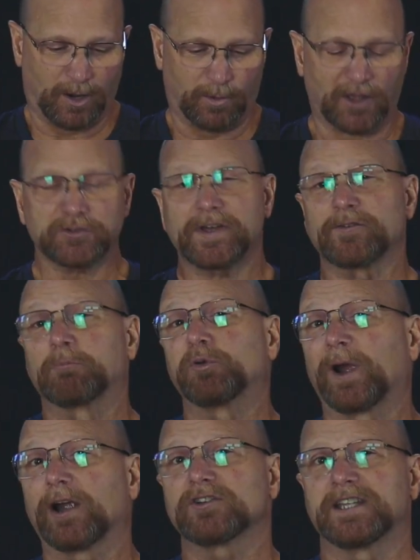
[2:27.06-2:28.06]
We also have a
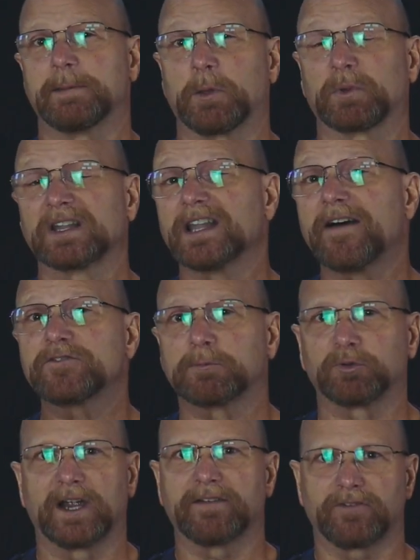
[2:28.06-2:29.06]
prayer team that would love to
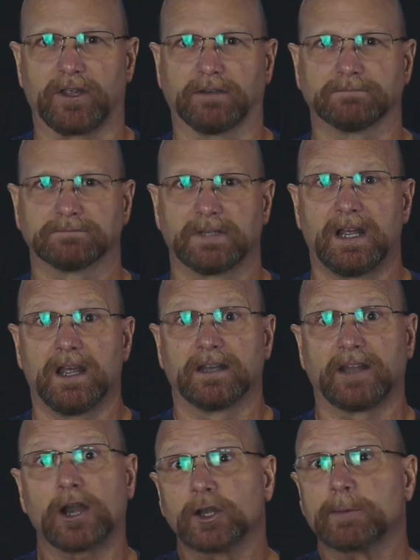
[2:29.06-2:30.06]
pray for you.
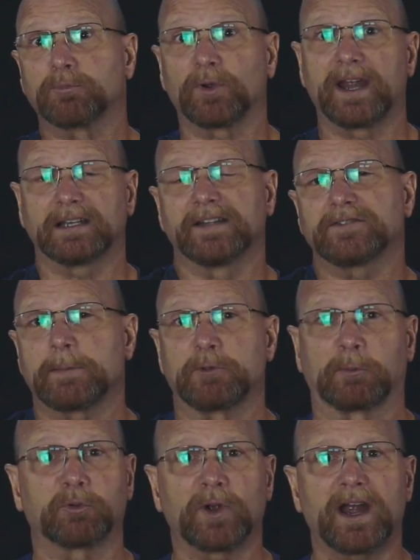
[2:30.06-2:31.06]
Not only pray, lift up
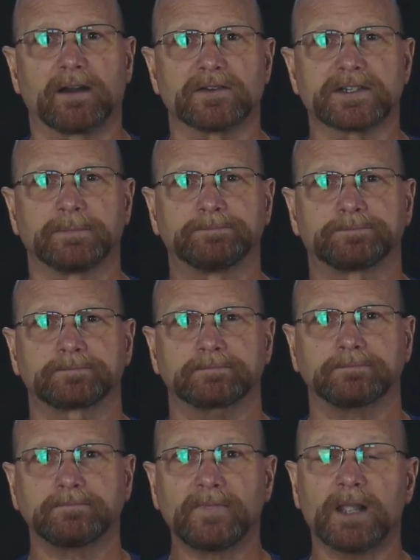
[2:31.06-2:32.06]
your prayers,
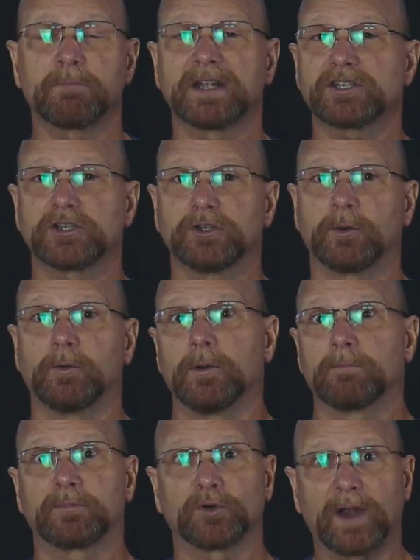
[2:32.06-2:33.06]
but to
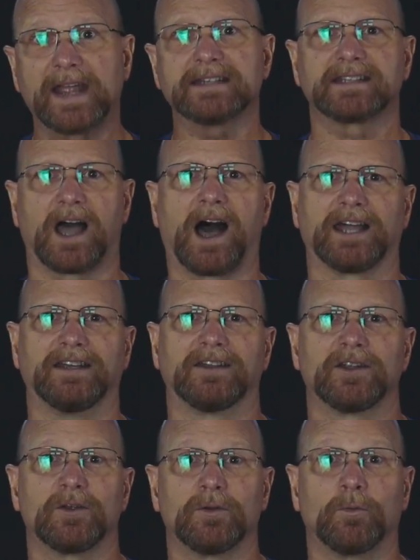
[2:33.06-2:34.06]
praise God
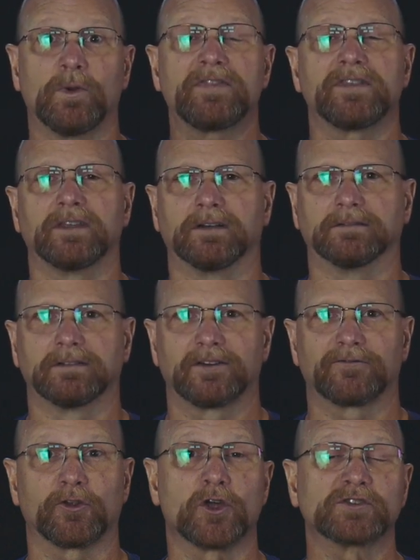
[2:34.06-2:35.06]
with you
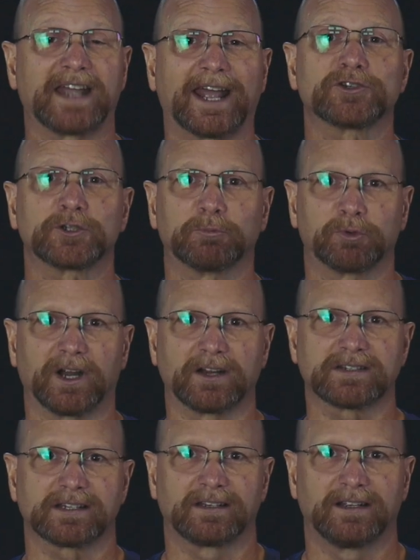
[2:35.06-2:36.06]
for those answered
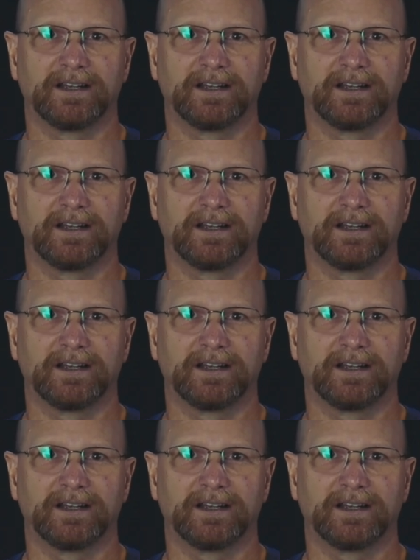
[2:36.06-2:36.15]
prayers.